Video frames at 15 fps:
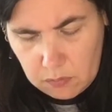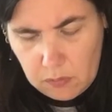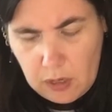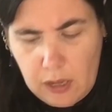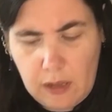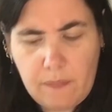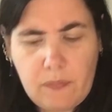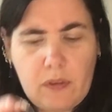
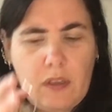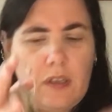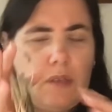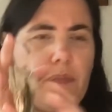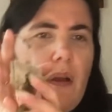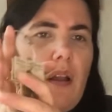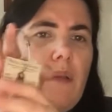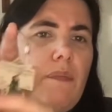Yeah, and it's
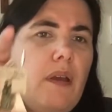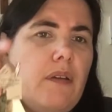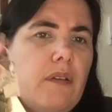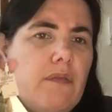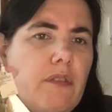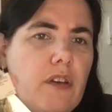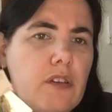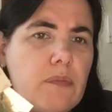partly my own
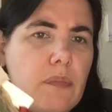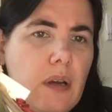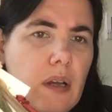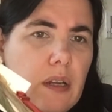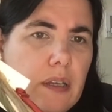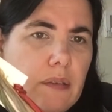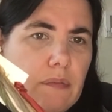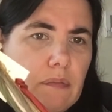conversion,
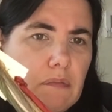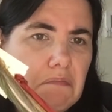partly